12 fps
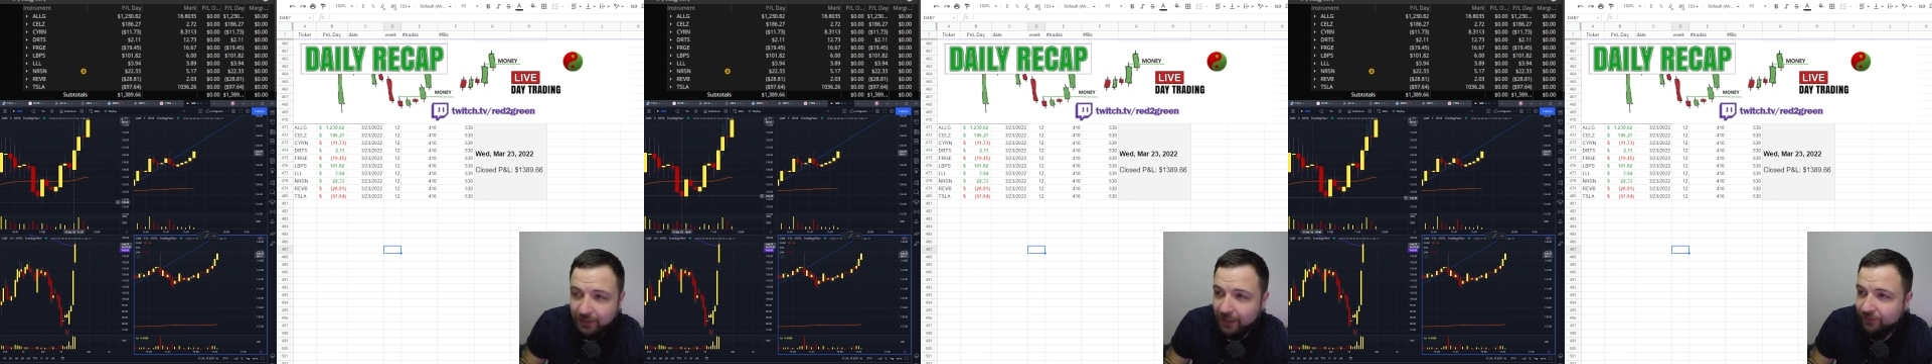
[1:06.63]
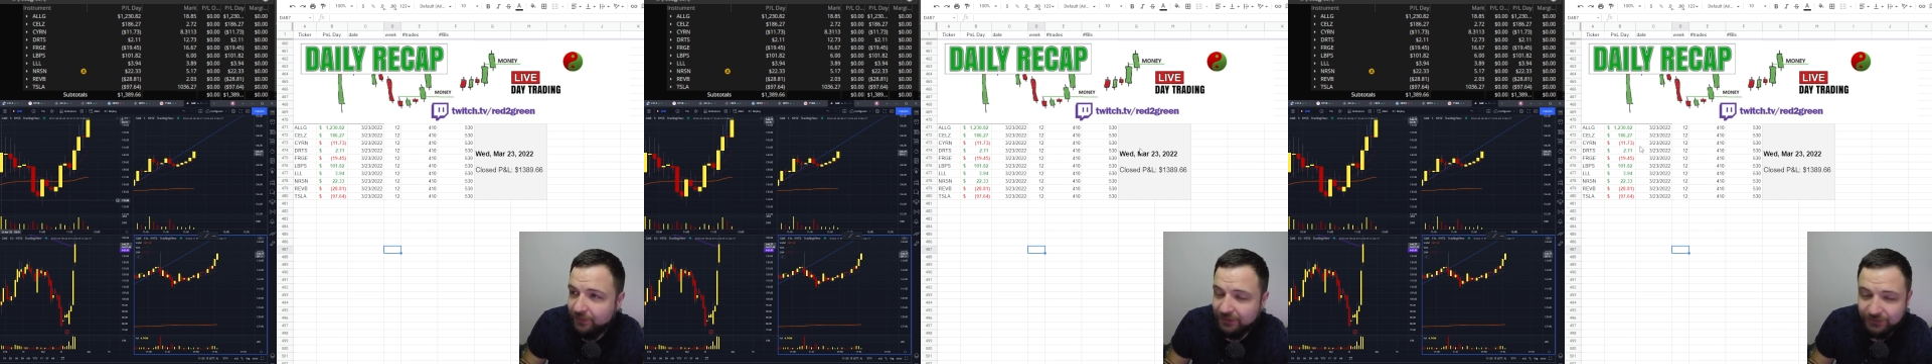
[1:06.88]

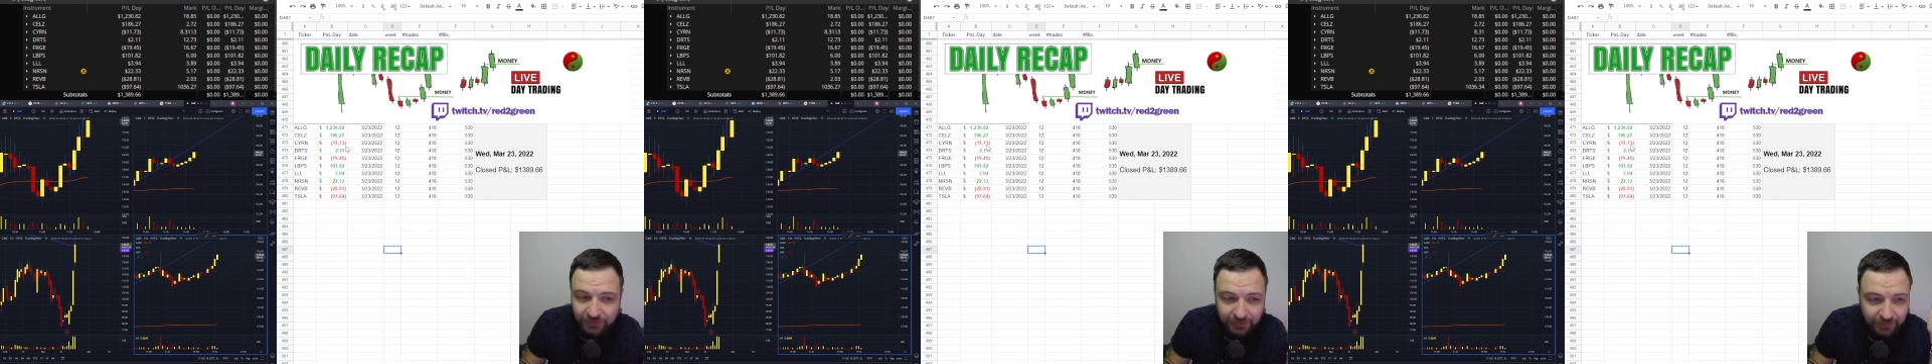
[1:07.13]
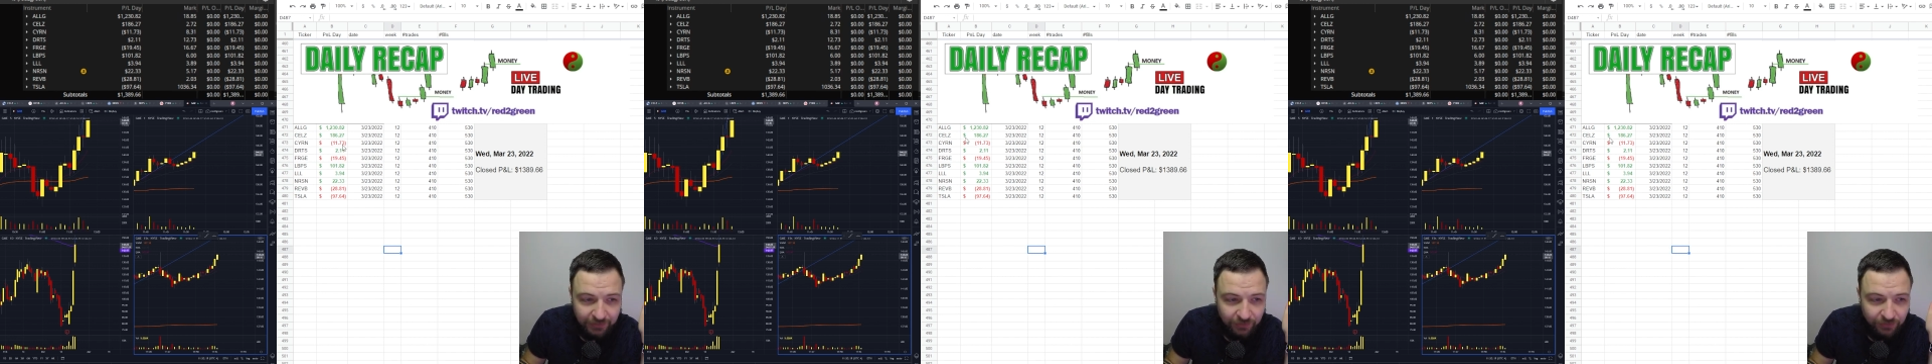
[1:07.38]

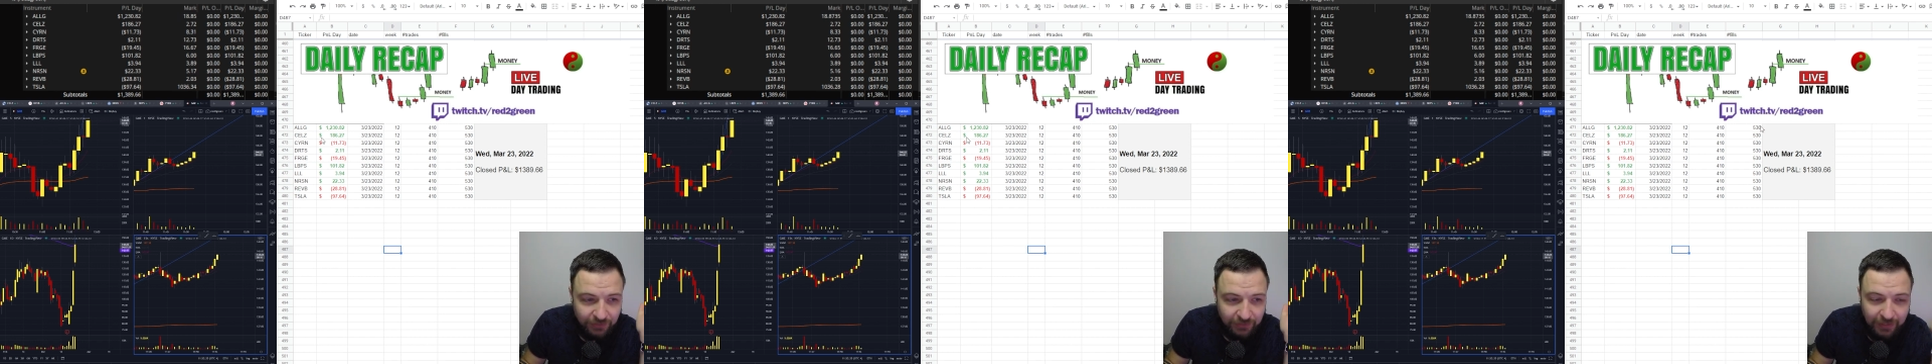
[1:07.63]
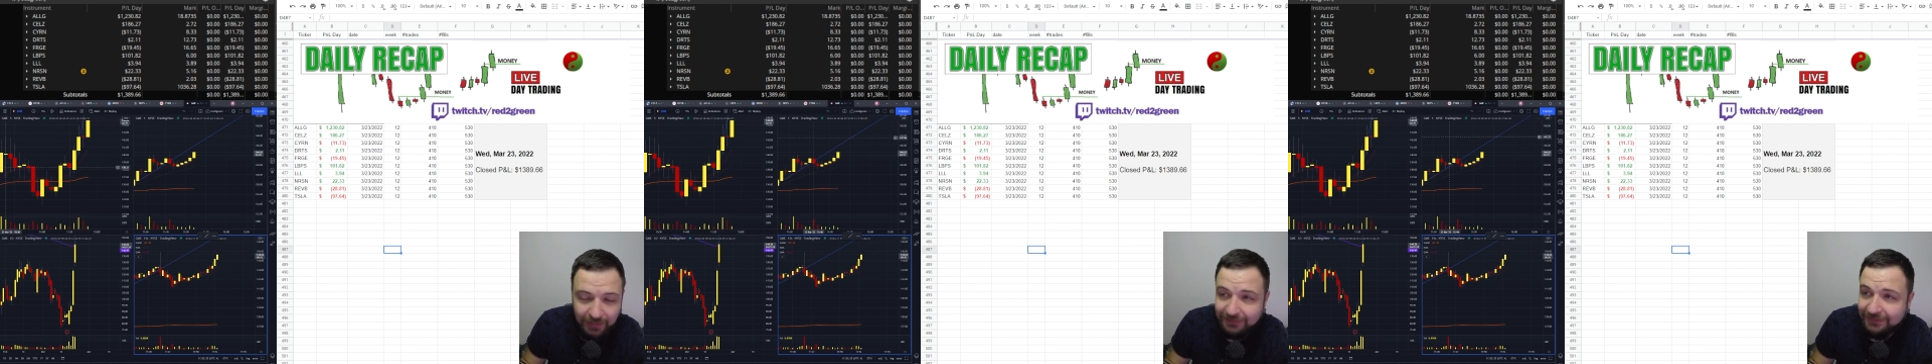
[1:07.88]
Obviously, you can
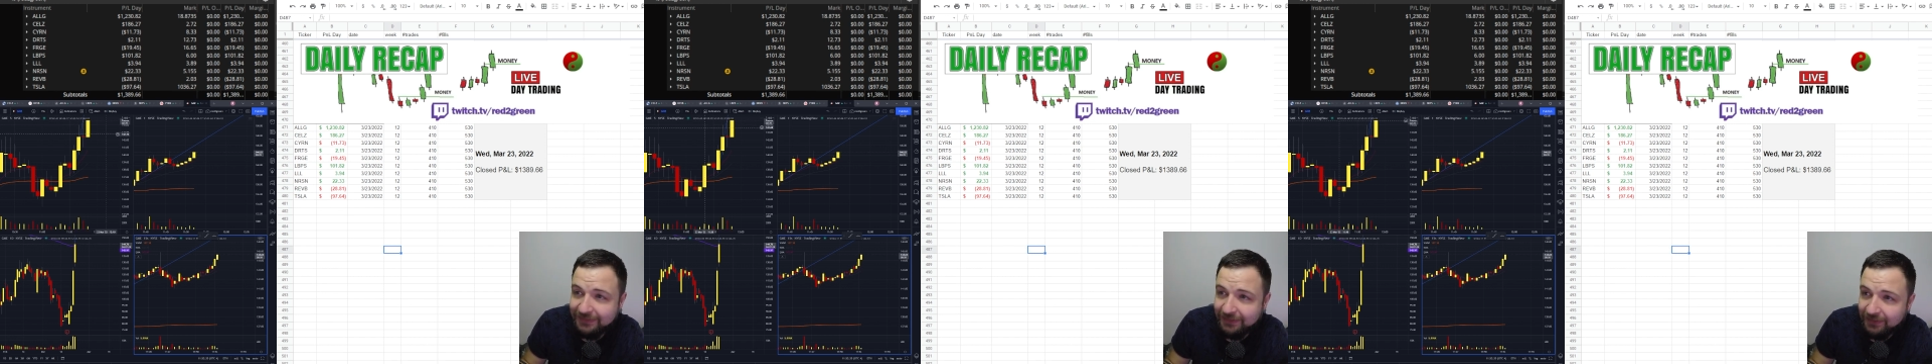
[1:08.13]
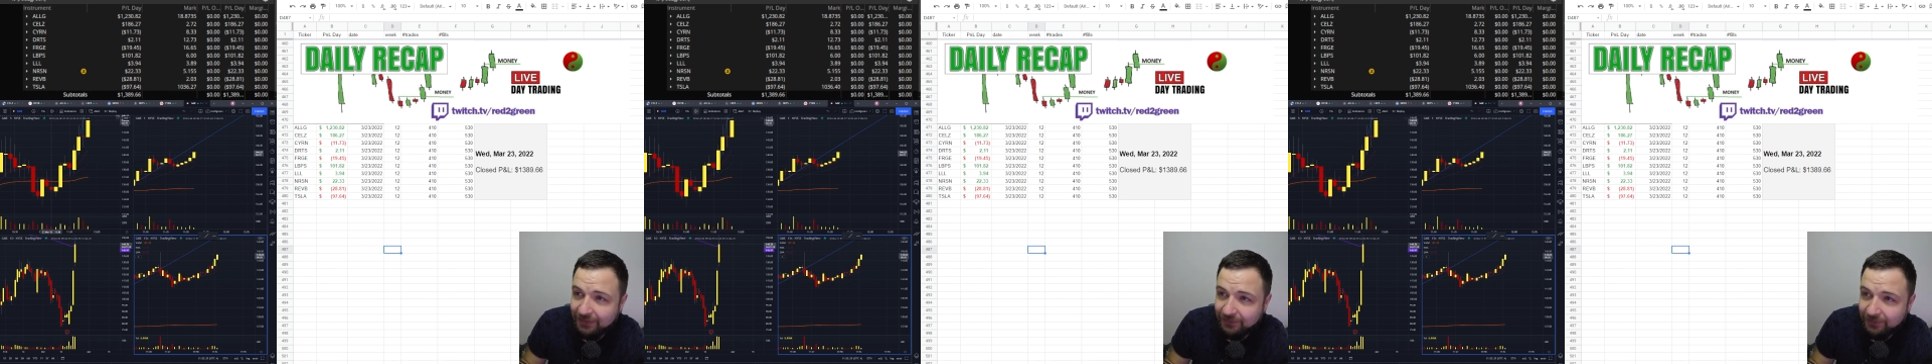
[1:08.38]
guys
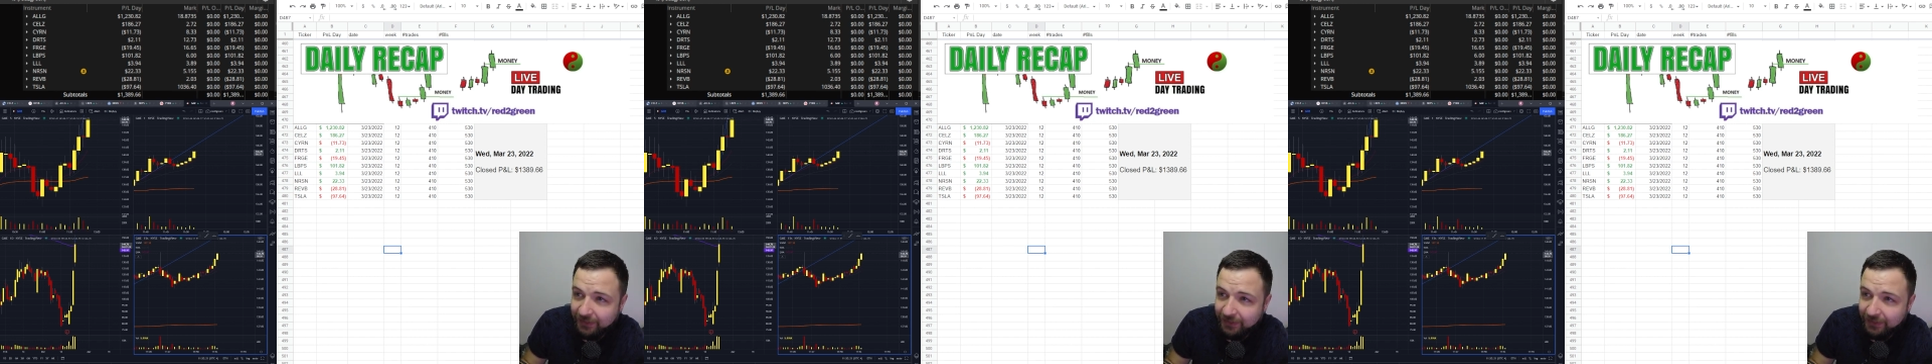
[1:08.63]
tell